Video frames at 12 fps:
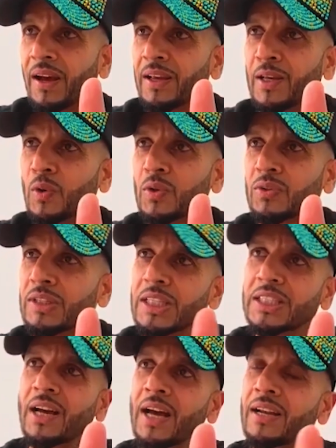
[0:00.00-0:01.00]
He goes,
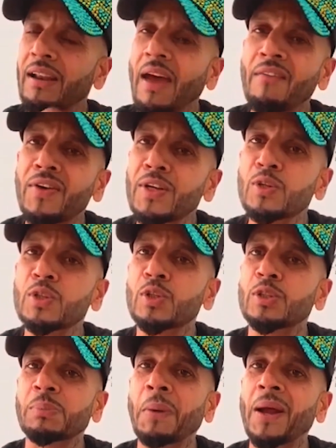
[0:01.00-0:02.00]
"This guy never used to
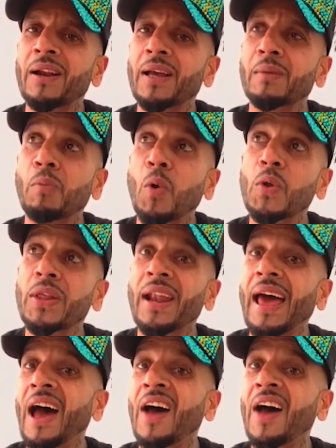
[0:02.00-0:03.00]
spend like more than
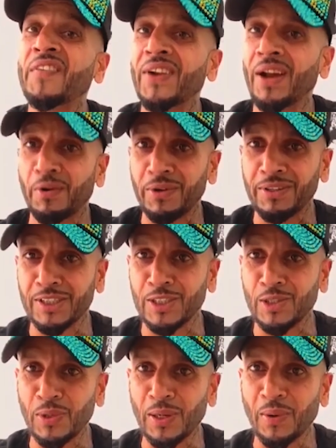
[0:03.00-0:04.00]
half an hour in the
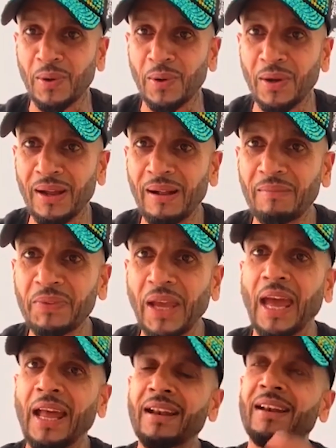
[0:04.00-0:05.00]
studio." Wow.
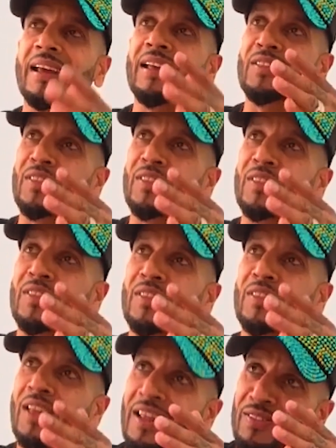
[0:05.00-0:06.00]
And in
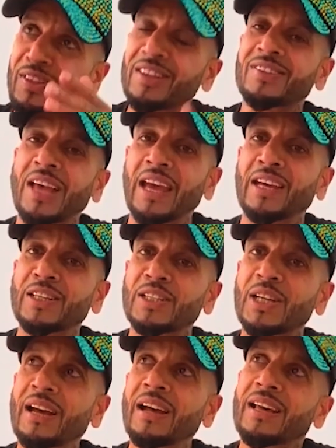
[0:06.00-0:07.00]
this age,
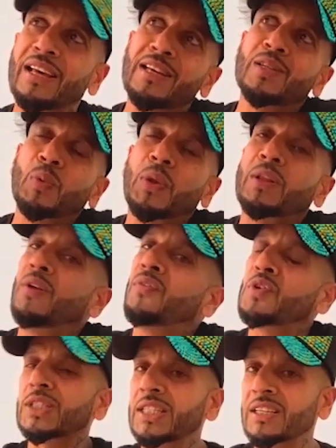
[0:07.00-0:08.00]
he's with you for
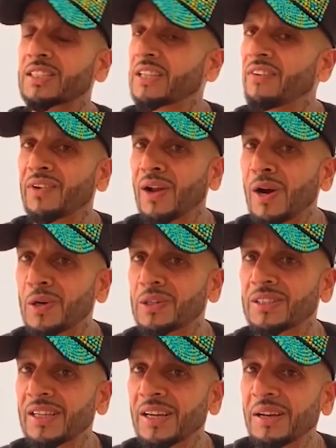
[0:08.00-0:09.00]
6-7
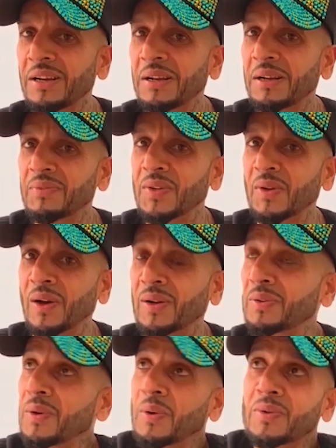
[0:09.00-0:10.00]
hours. So,
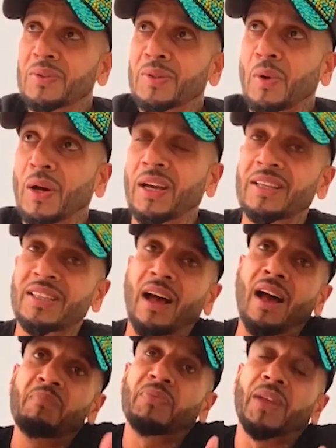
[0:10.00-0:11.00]
so I guess
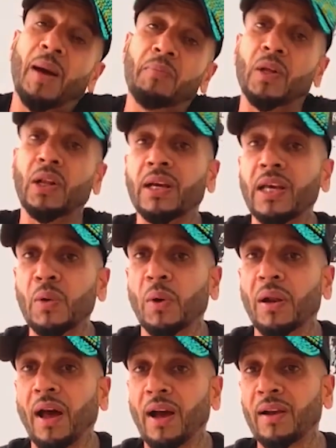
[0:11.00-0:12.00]
I'm the lucky
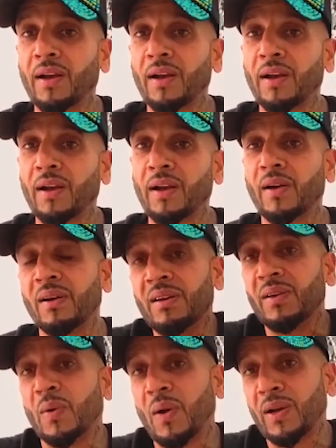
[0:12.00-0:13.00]
one. I
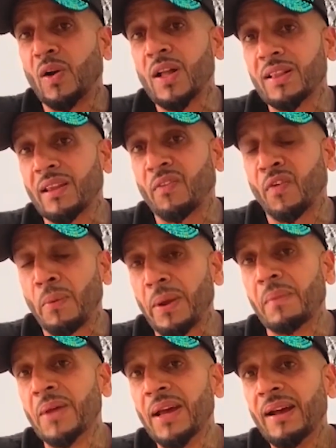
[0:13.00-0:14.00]
got that from him.
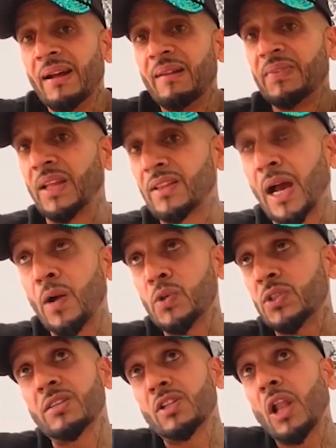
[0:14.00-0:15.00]
And that was
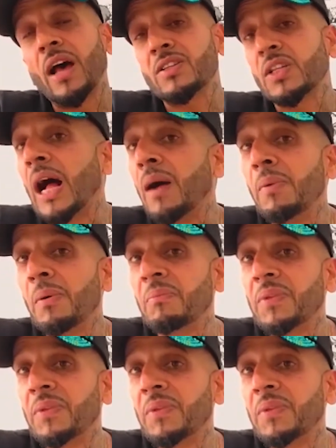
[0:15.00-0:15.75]
his last album,